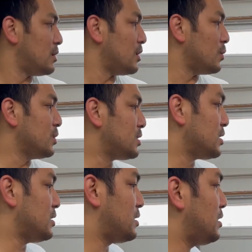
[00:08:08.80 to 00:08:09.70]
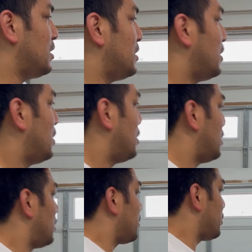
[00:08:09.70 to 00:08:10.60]
Alright, windshield.
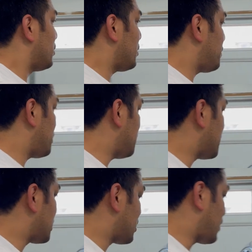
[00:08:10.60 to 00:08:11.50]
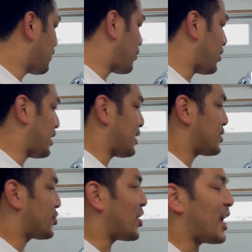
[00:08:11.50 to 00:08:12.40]
You're pretty much looking for
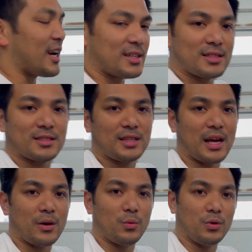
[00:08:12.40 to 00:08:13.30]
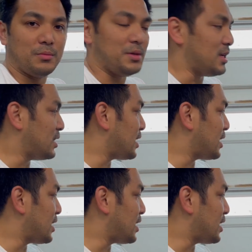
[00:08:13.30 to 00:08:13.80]
like cracks that will be